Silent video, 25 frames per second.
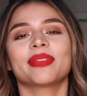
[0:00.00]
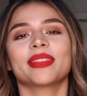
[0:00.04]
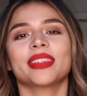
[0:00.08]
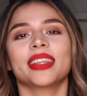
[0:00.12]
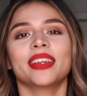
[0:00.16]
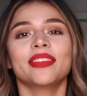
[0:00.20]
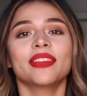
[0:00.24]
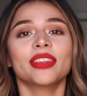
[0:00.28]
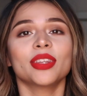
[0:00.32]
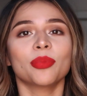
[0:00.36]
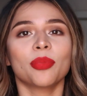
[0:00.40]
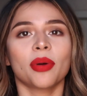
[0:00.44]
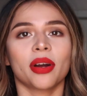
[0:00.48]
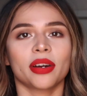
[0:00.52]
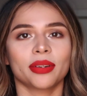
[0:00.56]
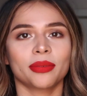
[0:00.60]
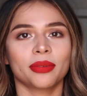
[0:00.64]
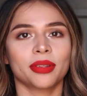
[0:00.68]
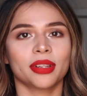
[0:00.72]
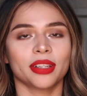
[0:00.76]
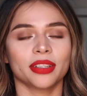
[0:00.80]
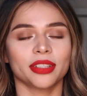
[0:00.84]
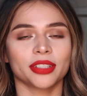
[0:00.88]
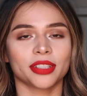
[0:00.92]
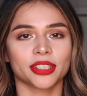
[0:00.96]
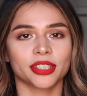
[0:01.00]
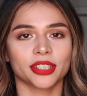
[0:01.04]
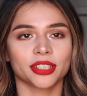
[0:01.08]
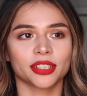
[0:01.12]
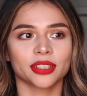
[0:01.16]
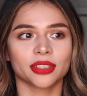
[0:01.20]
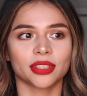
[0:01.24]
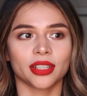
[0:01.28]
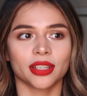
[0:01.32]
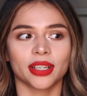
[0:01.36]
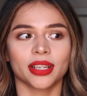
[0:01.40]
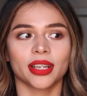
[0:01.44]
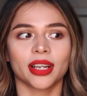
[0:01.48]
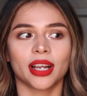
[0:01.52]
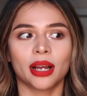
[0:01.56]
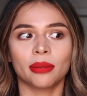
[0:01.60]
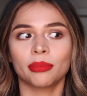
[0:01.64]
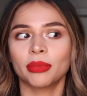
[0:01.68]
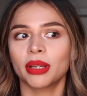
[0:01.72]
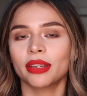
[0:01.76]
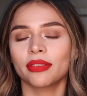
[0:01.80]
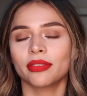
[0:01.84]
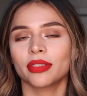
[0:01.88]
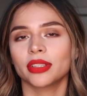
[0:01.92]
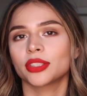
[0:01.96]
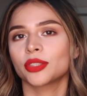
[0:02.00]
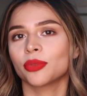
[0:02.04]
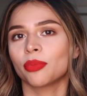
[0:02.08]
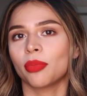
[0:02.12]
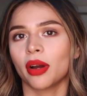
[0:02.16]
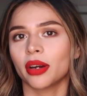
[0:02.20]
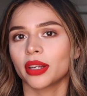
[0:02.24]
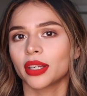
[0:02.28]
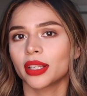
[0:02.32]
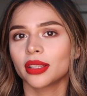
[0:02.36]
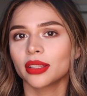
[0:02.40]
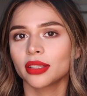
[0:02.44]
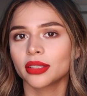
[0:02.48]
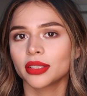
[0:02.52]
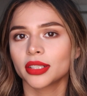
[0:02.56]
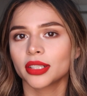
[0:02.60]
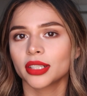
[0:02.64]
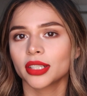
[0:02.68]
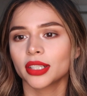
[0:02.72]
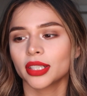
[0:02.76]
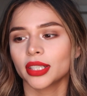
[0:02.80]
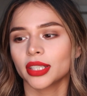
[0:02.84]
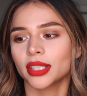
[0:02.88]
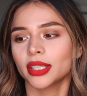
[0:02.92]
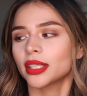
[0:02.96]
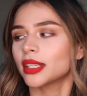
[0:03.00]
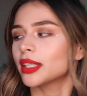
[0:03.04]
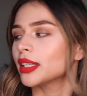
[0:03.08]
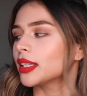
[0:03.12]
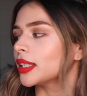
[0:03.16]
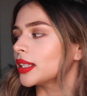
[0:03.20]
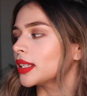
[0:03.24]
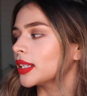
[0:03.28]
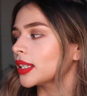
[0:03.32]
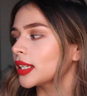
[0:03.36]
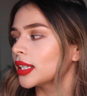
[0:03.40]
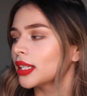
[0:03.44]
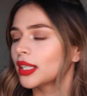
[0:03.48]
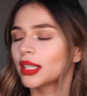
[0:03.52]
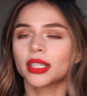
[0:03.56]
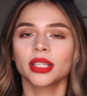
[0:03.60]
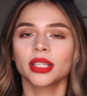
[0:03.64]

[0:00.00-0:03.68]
Even the body glitters, like, I'm not even into body glitter, and